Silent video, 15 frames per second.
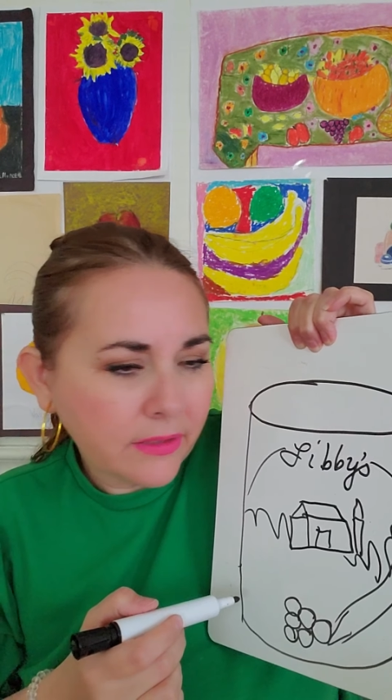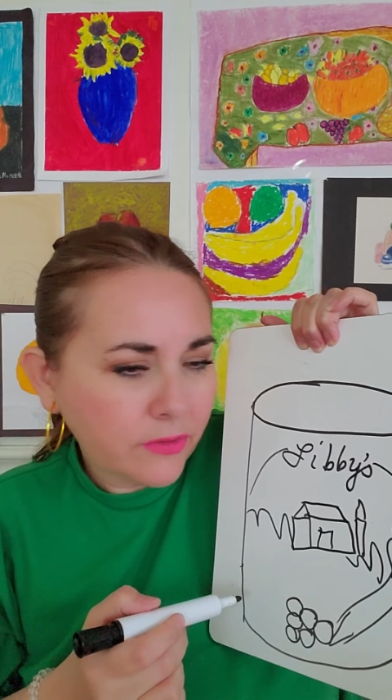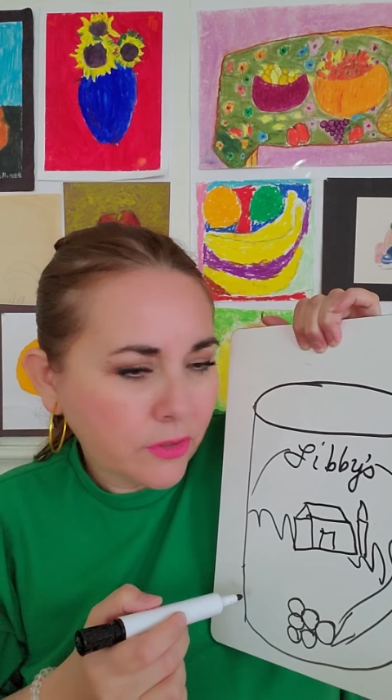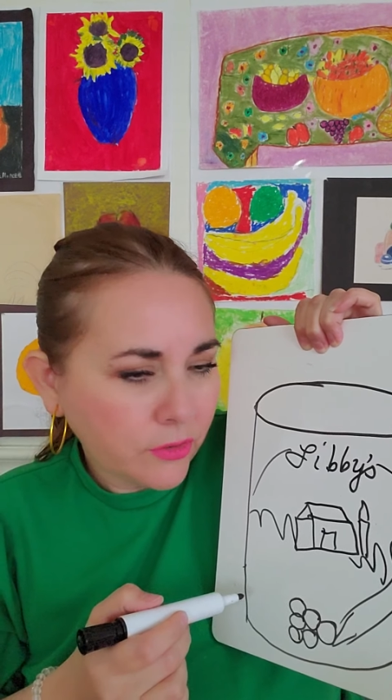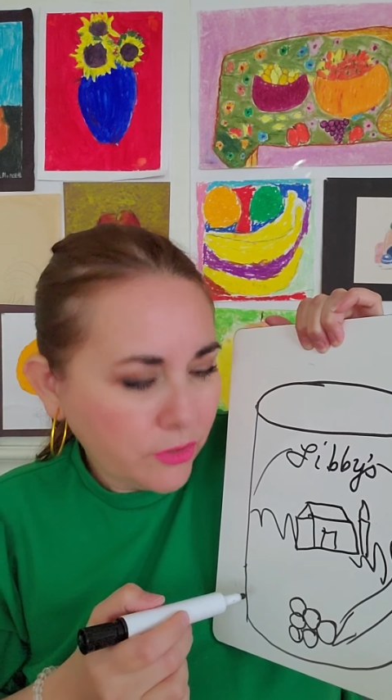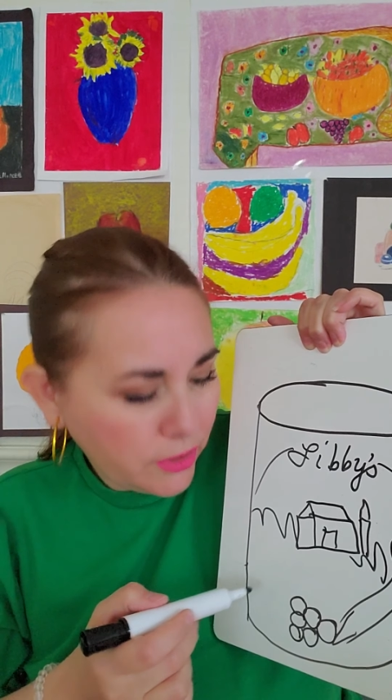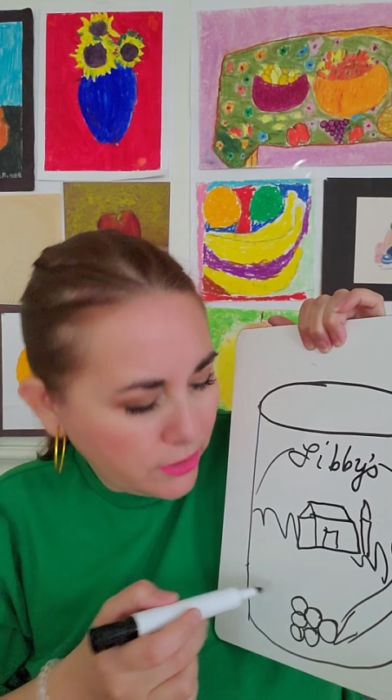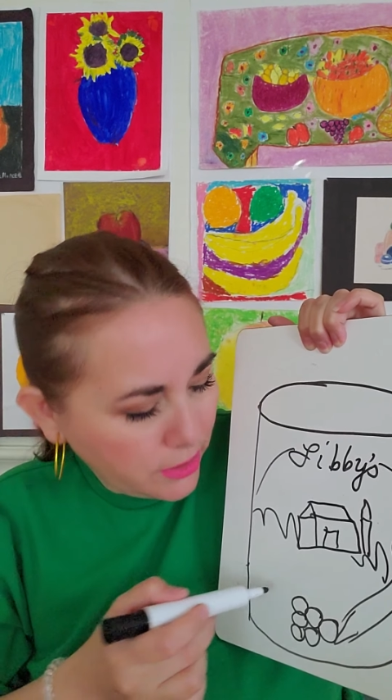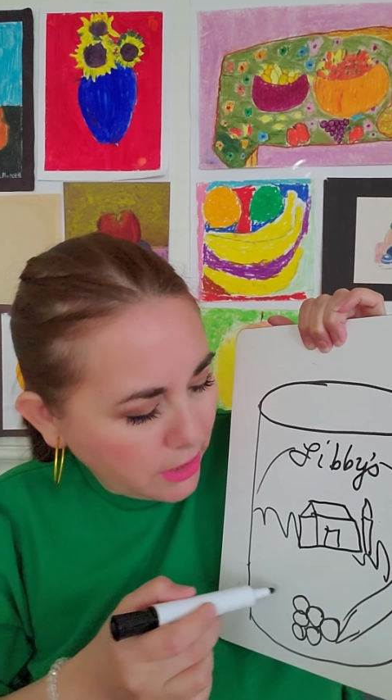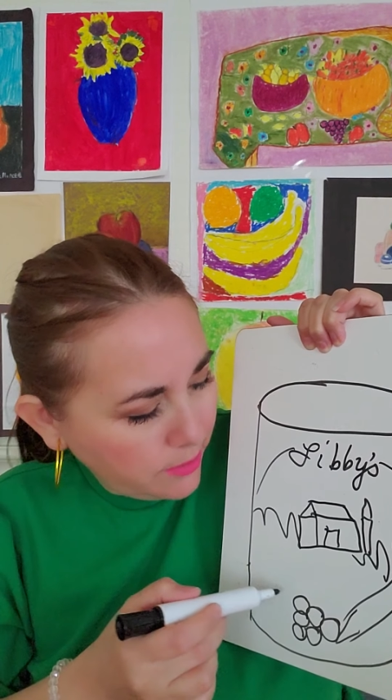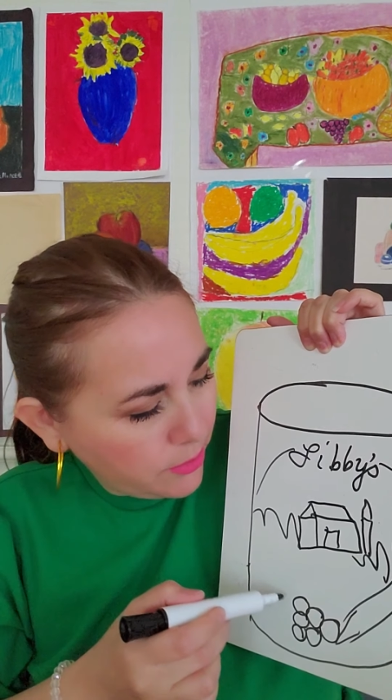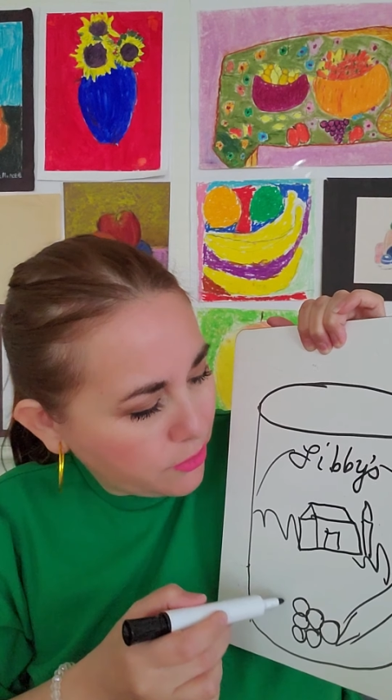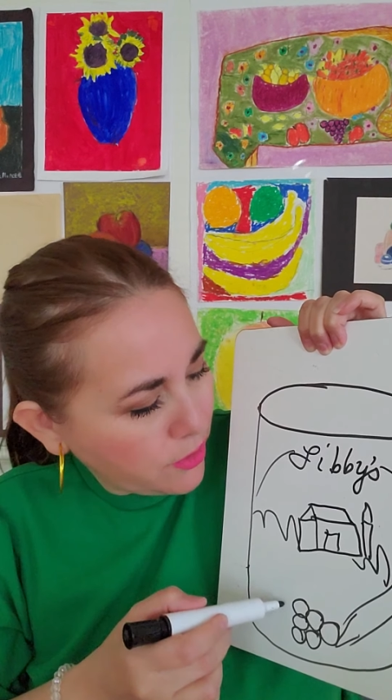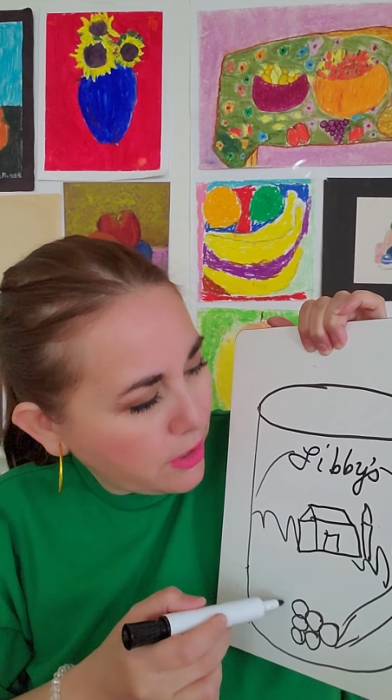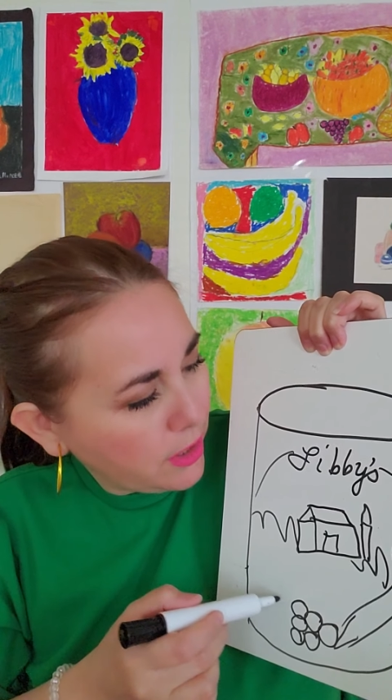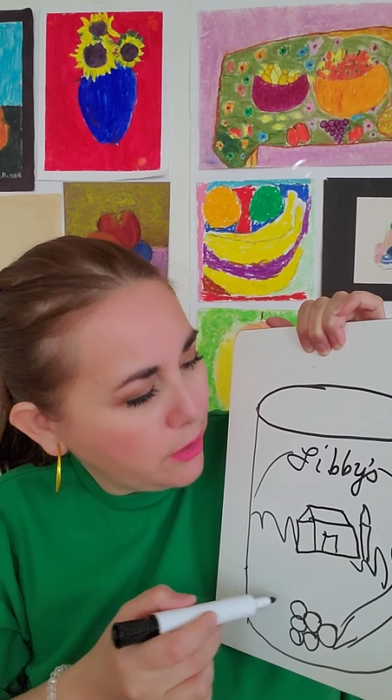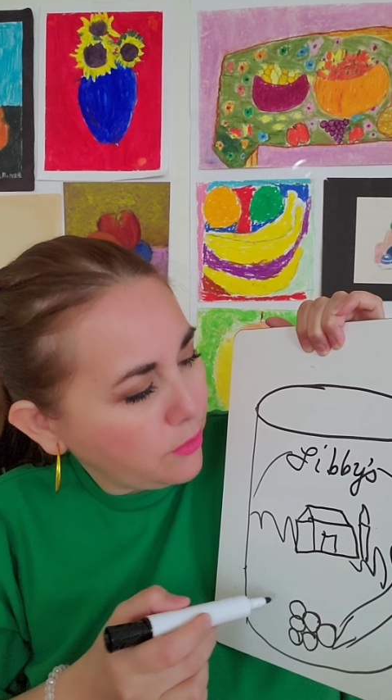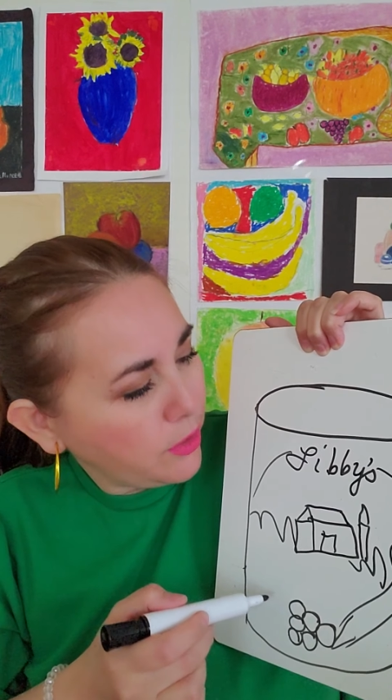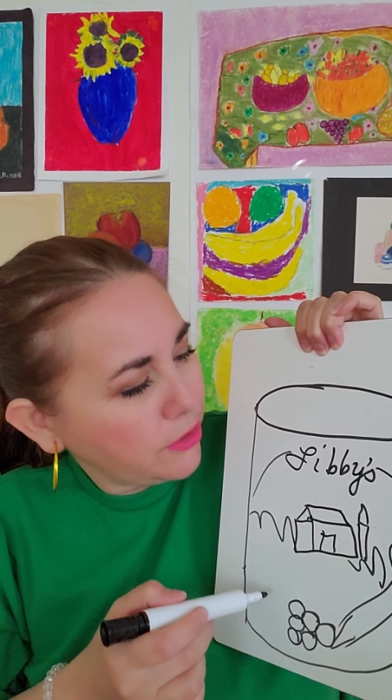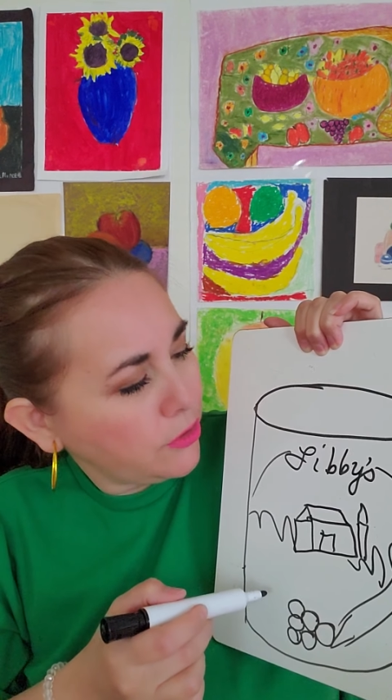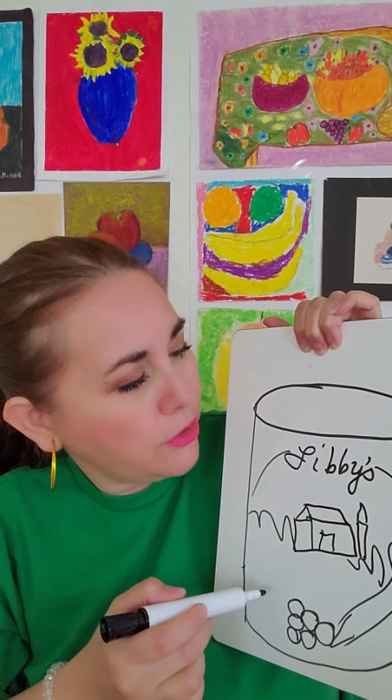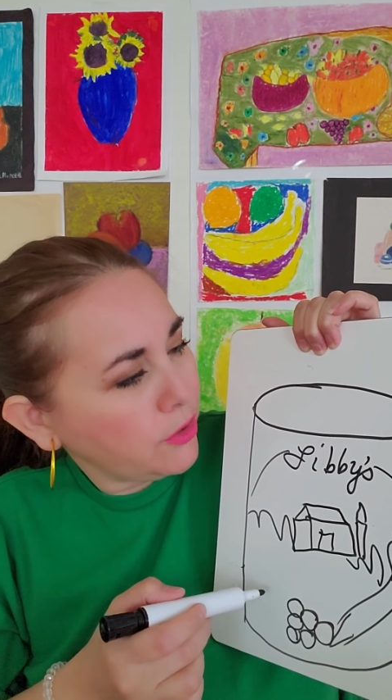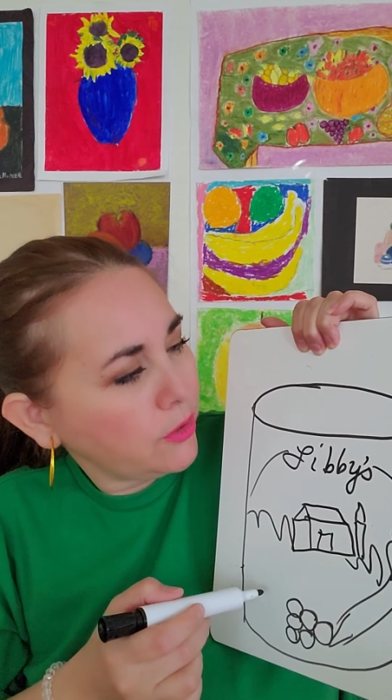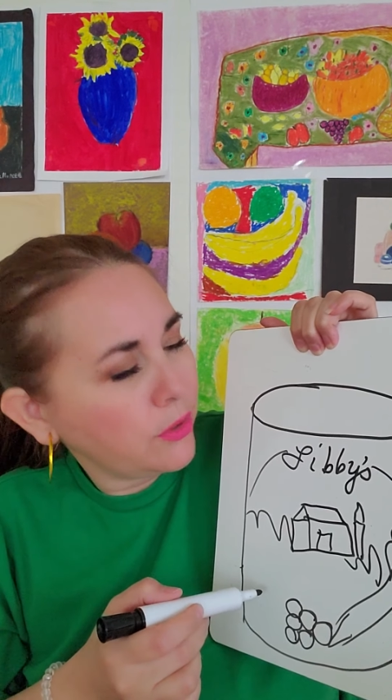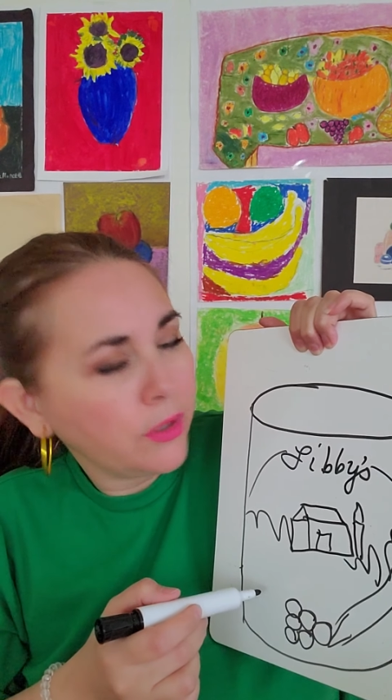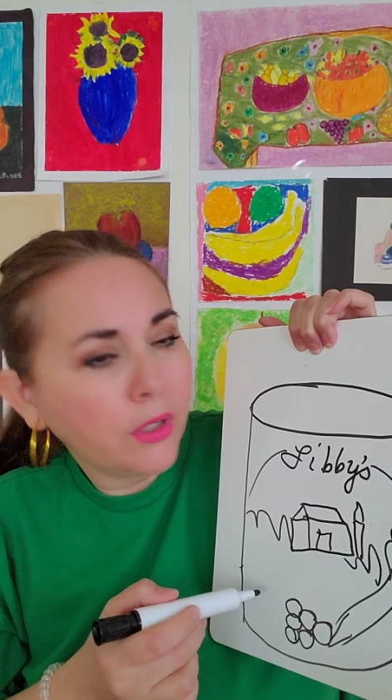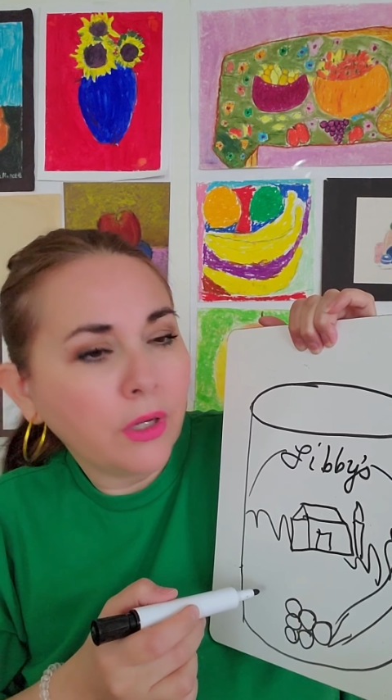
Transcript: So just keep drawing what you